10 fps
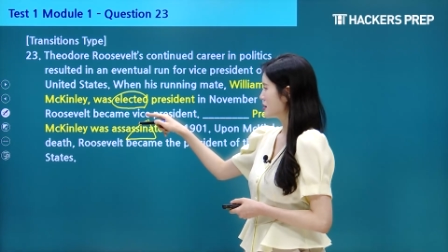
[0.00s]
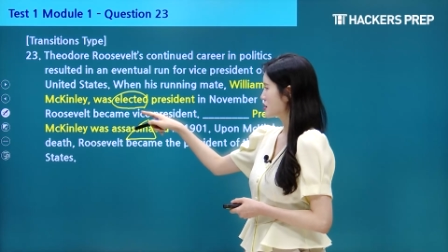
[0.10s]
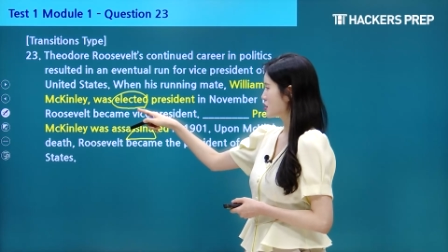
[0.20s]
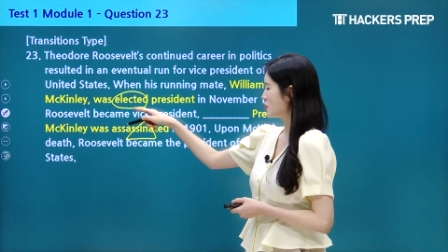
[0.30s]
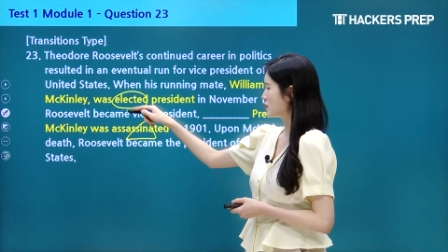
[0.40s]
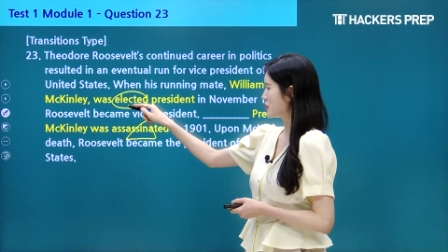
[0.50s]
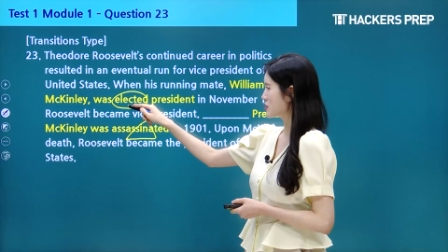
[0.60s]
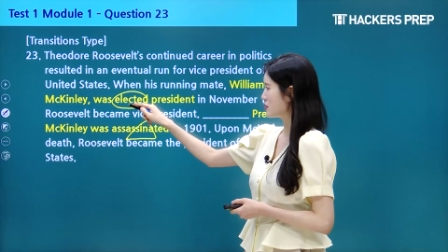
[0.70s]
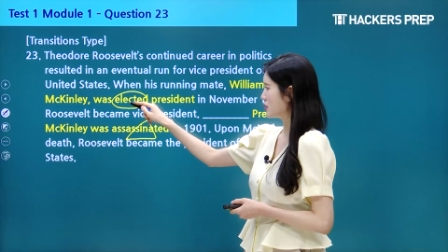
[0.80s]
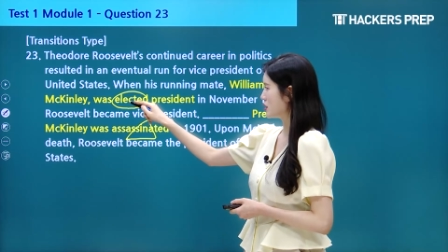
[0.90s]
So,
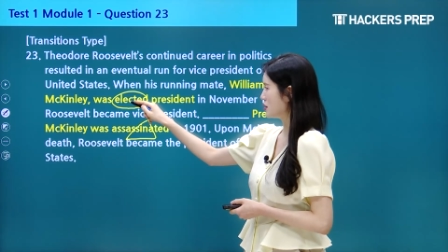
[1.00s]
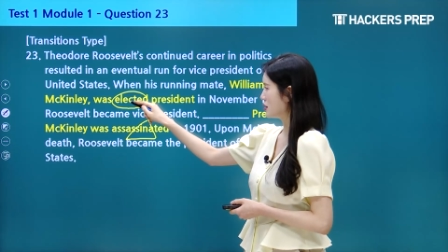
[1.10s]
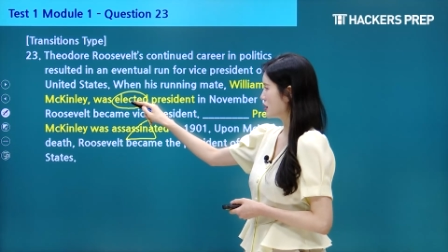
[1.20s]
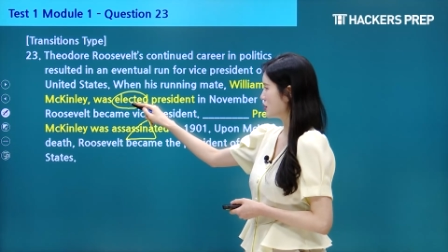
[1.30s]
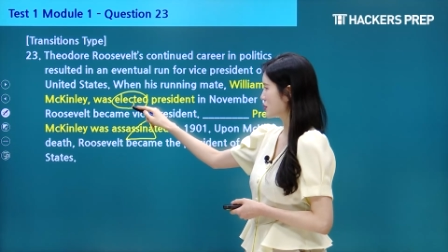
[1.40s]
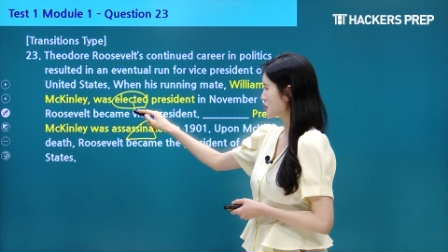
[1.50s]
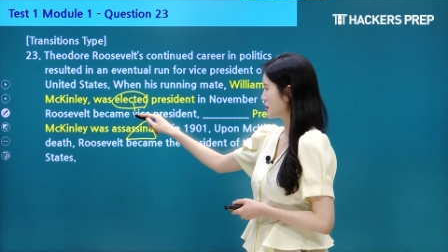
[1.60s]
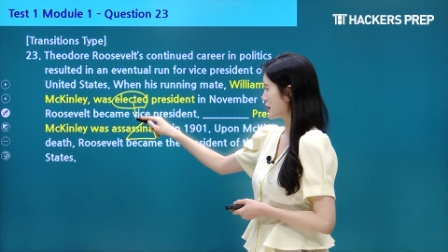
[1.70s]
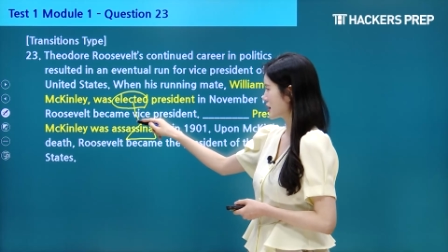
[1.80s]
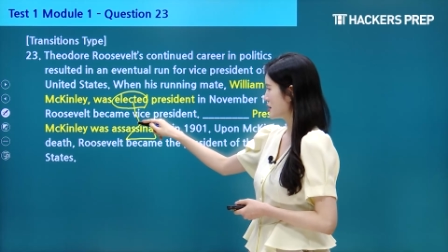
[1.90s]
first of all, he was
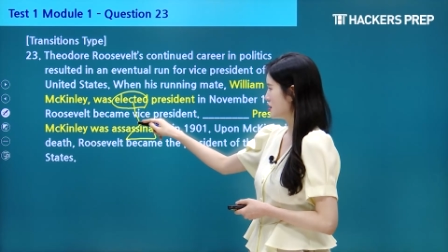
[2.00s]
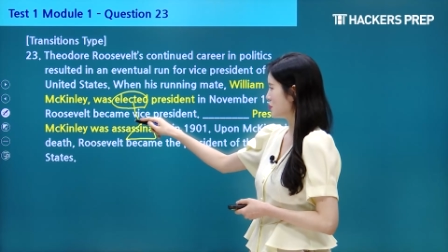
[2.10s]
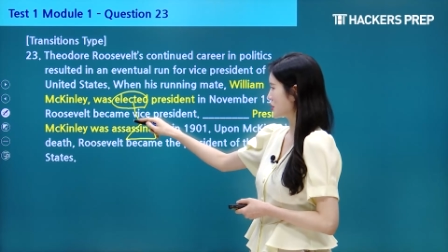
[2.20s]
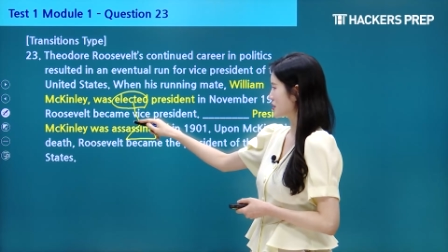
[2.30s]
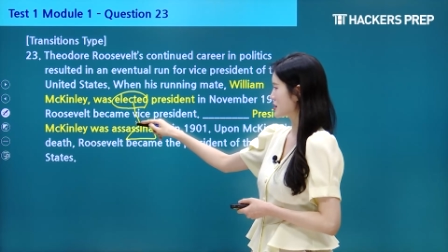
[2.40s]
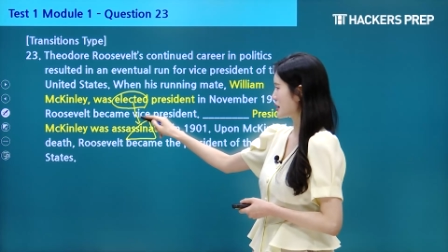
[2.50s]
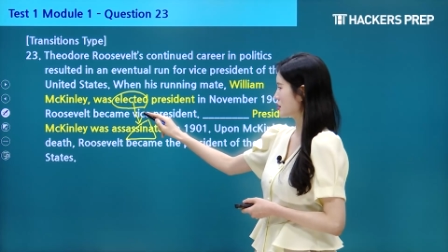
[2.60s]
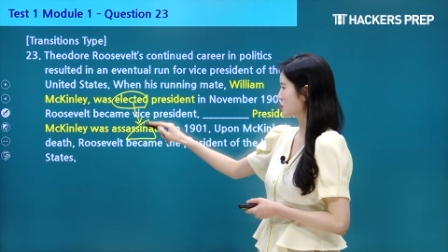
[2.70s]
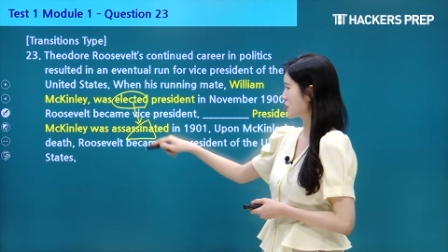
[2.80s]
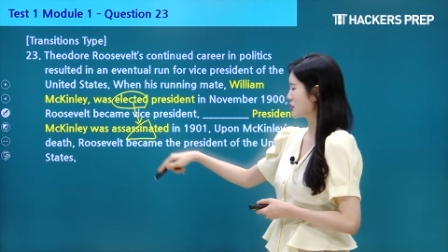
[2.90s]
elected, but the
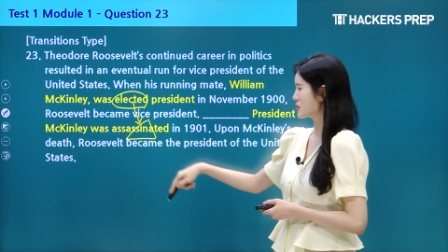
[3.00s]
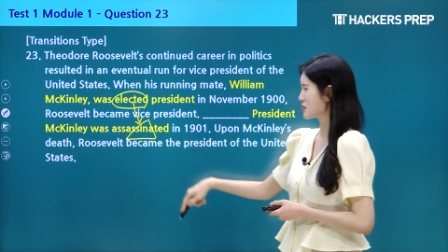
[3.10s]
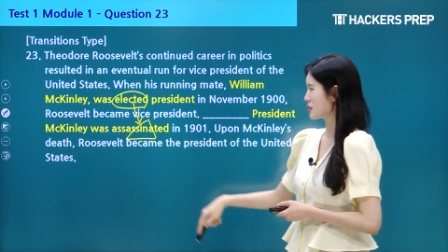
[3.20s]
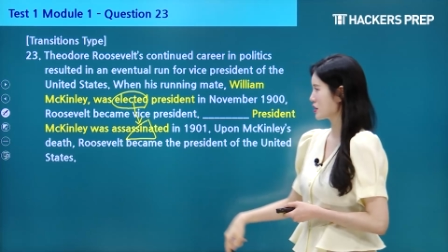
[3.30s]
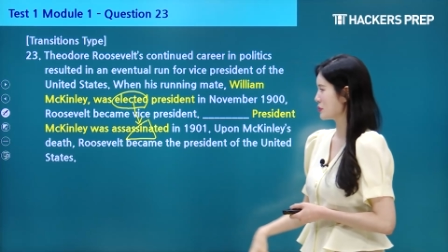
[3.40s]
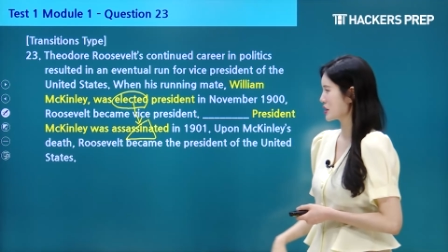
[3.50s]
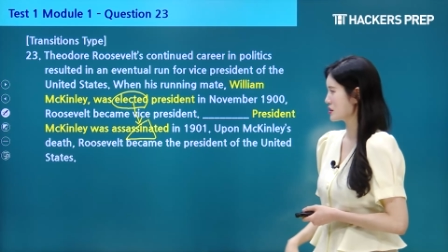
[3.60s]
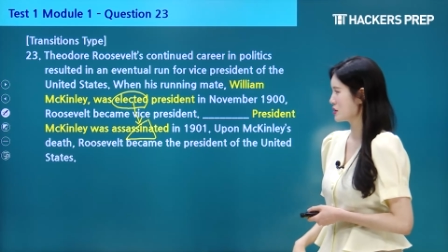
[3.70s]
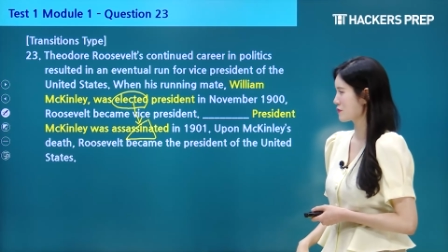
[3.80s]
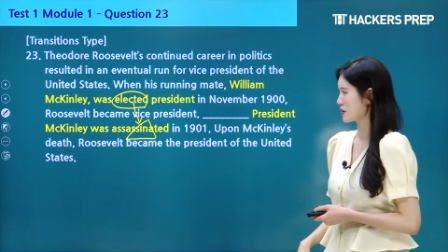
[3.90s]
second part is talking about a
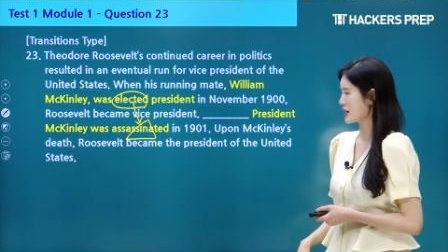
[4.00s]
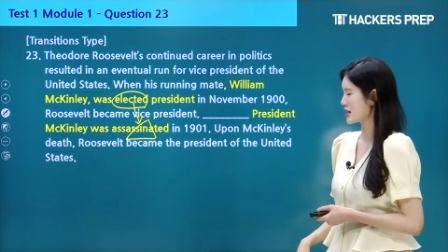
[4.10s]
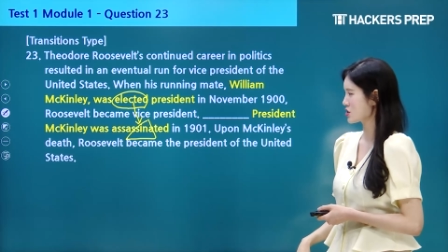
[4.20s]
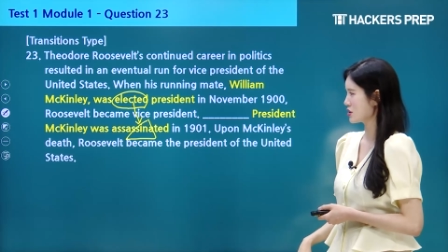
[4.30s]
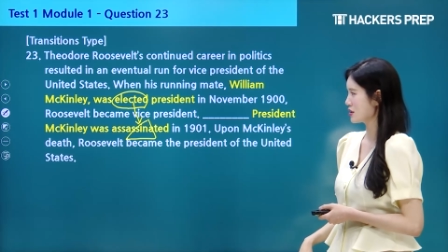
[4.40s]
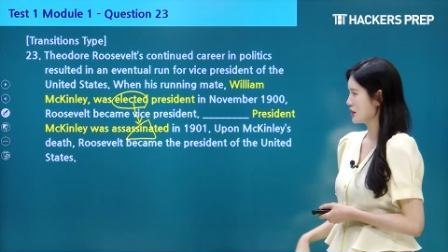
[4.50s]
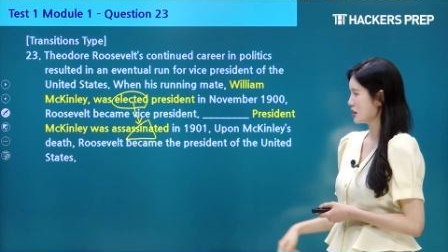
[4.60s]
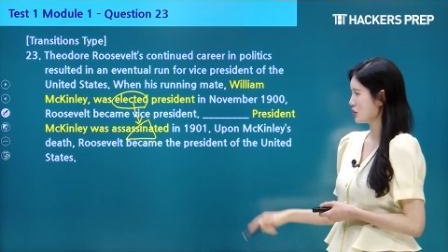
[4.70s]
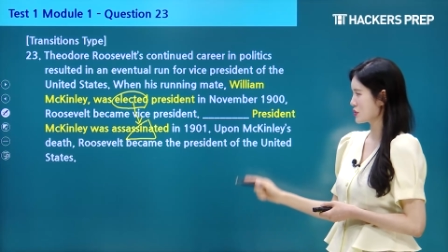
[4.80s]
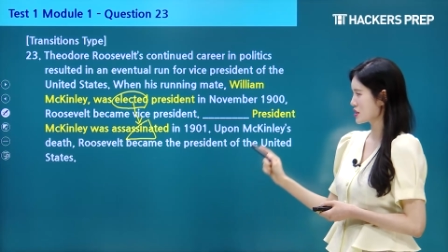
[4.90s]
different action.
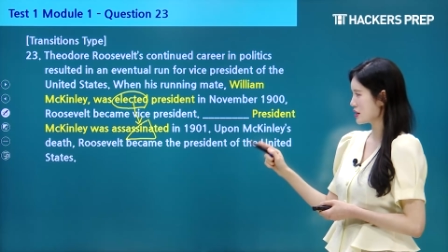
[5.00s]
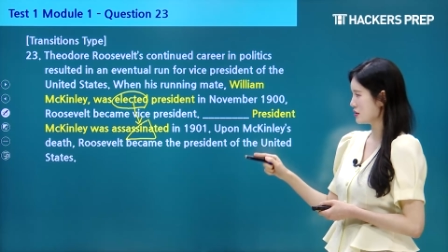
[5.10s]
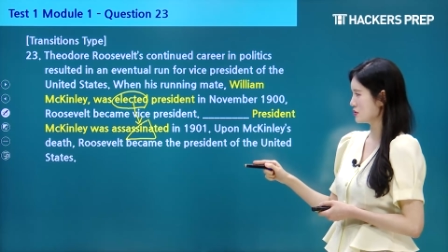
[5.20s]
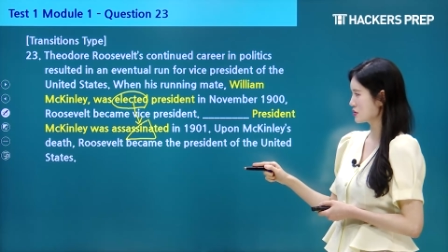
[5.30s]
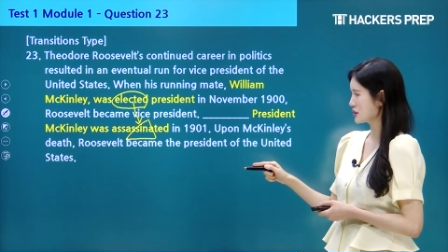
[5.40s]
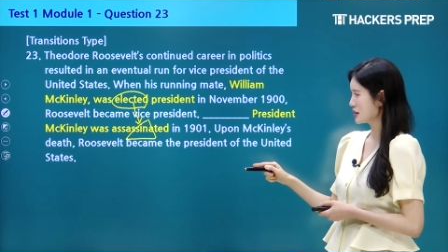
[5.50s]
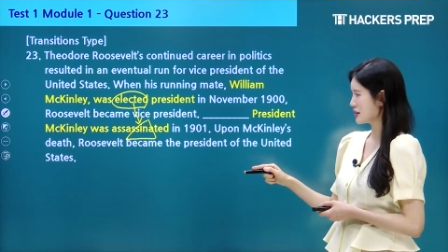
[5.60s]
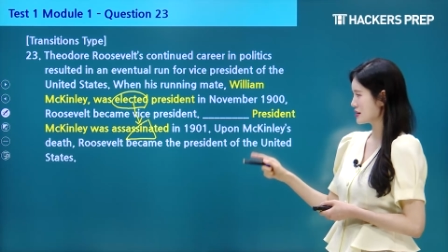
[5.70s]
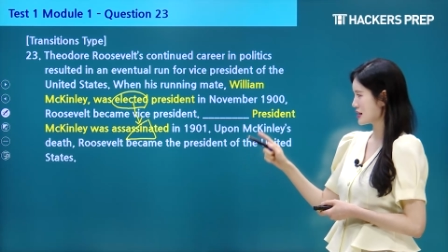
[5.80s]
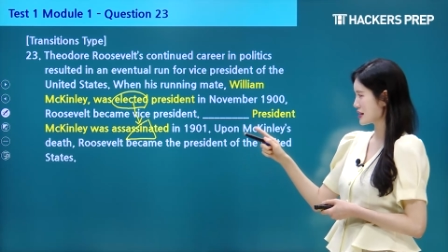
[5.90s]
He was killed,
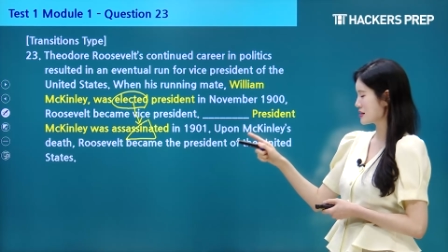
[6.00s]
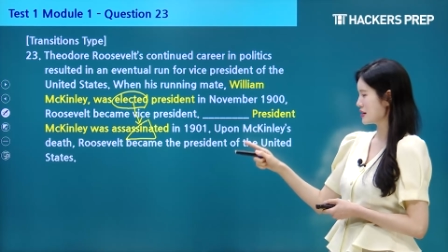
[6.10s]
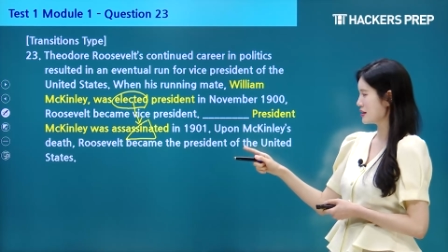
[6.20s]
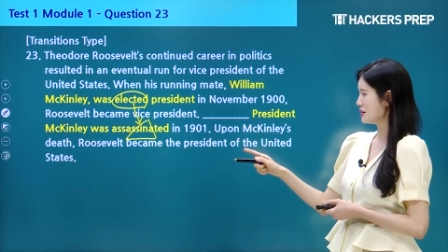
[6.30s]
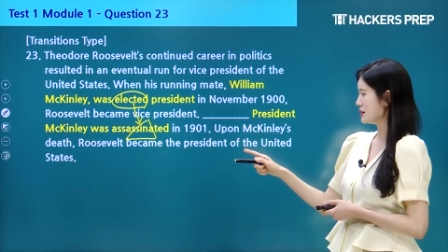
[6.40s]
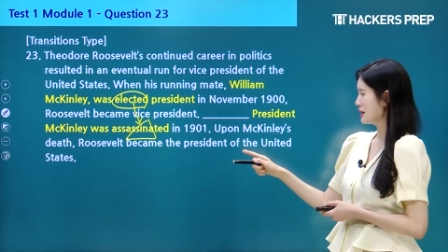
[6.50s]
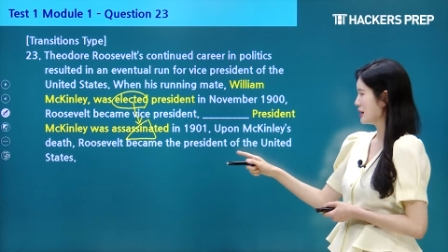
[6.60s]
assassinated,